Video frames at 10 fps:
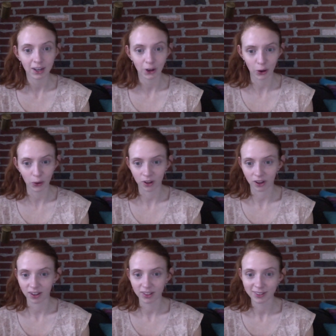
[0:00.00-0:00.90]

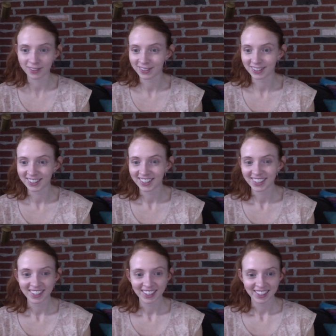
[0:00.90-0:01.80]
Cool.
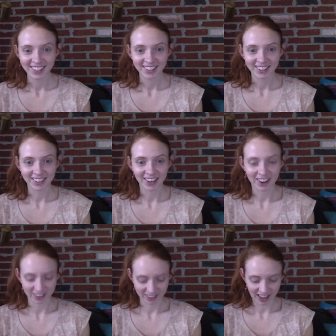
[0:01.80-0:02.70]

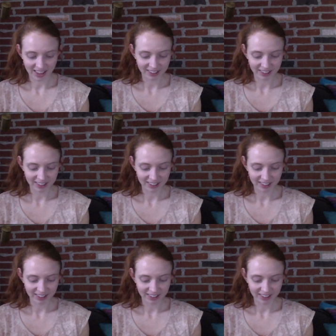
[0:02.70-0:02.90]
So yeah,